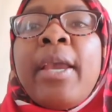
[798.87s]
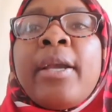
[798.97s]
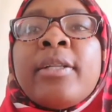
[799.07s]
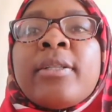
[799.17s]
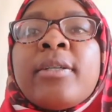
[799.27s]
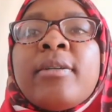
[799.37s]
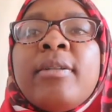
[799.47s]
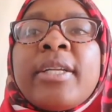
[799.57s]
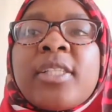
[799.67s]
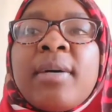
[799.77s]
and
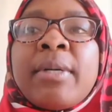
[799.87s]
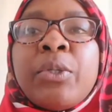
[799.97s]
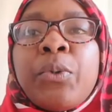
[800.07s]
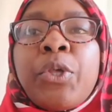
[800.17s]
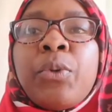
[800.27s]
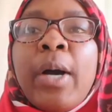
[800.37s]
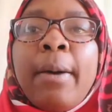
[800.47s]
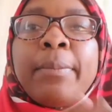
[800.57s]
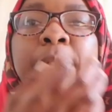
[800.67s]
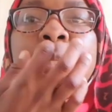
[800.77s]
let someone hook you
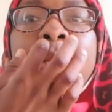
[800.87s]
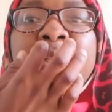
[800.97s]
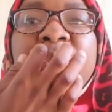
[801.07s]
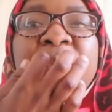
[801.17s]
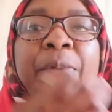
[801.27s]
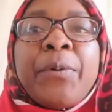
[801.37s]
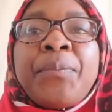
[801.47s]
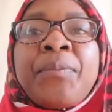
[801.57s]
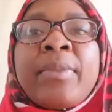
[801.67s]
up so that you're